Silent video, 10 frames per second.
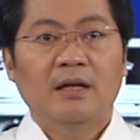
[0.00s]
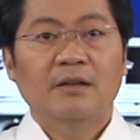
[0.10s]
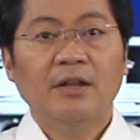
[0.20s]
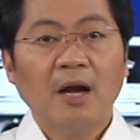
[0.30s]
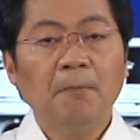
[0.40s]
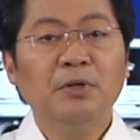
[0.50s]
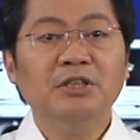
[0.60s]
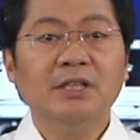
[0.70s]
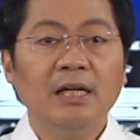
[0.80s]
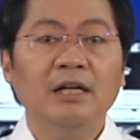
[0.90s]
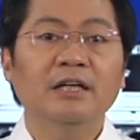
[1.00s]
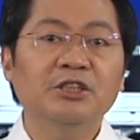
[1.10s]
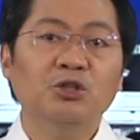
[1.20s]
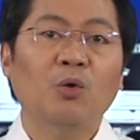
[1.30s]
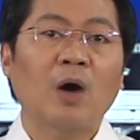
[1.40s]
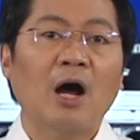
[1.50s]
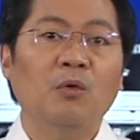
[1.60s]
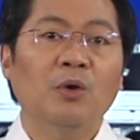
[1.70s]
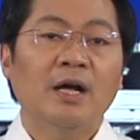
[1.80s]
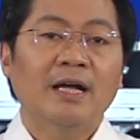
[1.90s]
The numbers clearly show
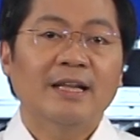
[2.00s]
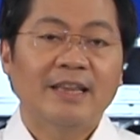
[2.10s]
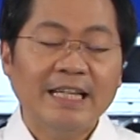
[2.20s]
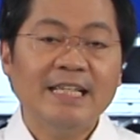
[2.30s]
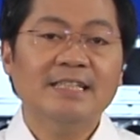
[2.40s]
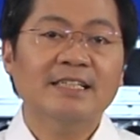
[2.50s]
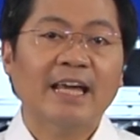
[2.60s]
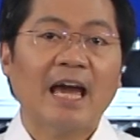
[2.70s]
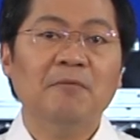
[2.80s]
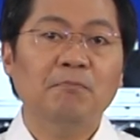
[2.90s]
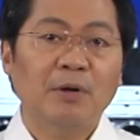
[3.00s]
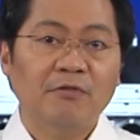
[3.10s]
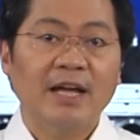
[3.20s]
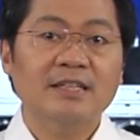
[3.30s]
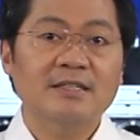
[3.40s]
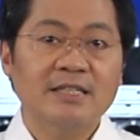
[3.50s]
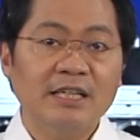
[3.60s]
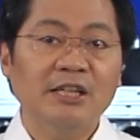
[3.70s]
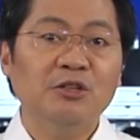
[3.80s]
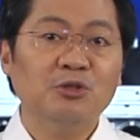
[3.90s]
how these can prevent
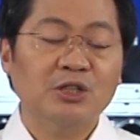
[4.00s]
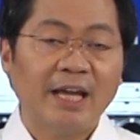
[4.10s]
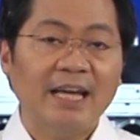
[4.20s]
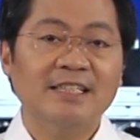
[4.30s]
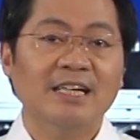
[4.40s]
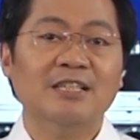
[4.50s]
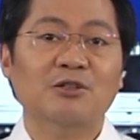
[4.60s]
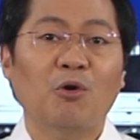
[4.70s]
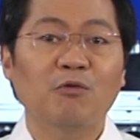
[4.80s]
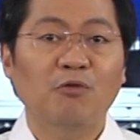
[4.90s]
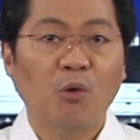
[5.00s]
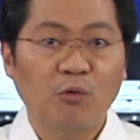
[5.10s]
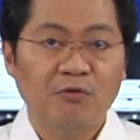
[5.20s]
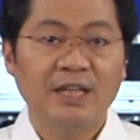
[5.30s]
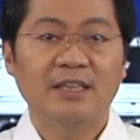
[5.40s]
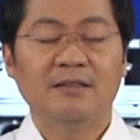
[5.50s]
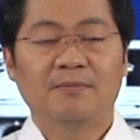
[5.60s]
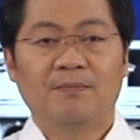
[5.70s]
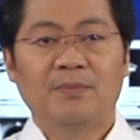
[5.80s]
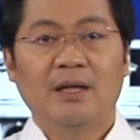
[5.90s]
serious cases of COVID.
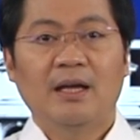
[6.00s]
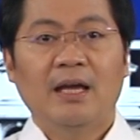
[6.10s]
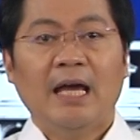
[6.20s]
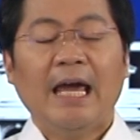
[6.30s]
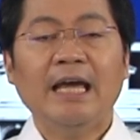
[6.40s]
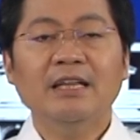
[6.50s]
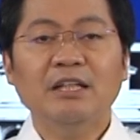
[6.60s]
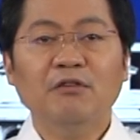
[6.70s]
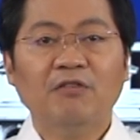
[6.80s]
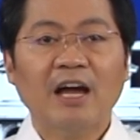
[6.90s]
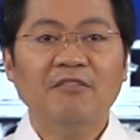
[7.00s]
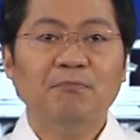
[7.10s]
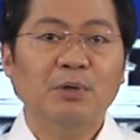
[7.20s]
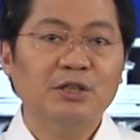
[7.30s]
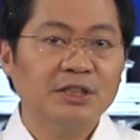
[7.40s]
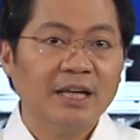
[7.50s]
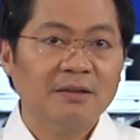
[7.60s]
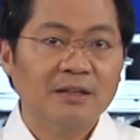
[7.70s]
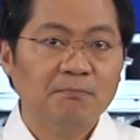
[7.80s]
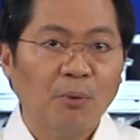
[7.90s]

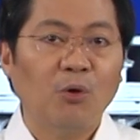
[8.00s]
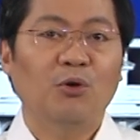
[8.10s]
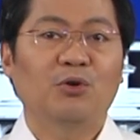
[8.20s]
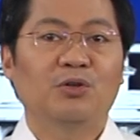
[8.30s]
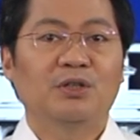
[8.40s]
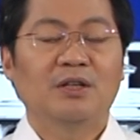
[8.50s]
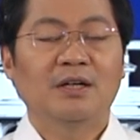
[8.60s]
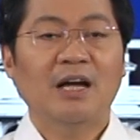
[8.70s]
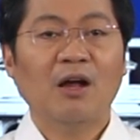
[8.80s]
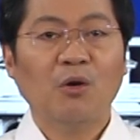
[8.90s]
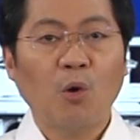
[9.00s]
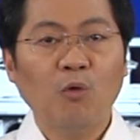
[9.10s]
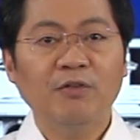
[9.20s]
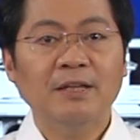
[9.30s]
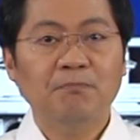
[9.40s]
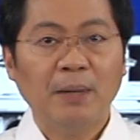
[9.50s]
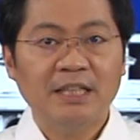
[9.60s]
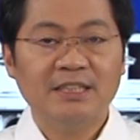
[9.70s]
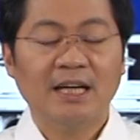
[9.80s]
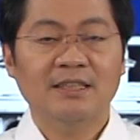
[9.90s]
85% po ng COVID
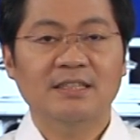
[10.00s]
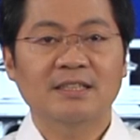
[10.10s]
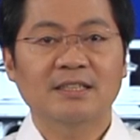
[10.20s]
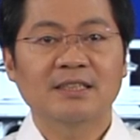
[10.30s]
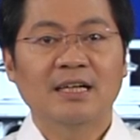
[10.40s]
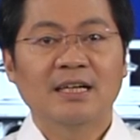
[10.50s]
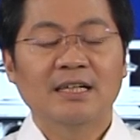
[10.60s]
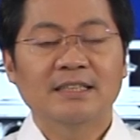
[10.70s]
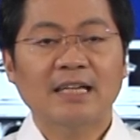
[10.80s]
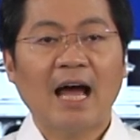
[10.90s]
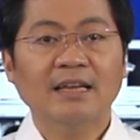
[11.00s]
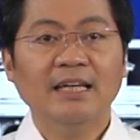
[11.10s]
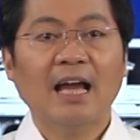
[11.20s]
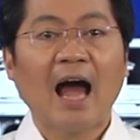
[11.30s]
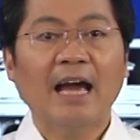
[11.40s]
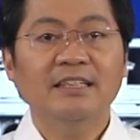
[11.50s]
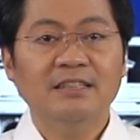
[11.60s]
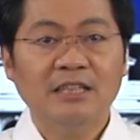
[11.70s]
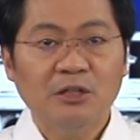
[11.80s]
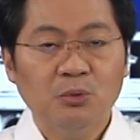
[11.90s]
patients sa ating
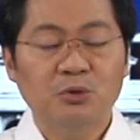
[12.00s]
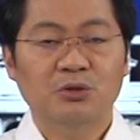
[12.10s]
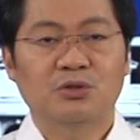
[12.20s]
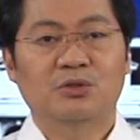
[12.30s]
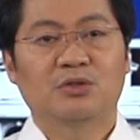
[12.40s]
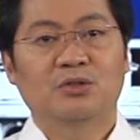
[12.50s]
ICUs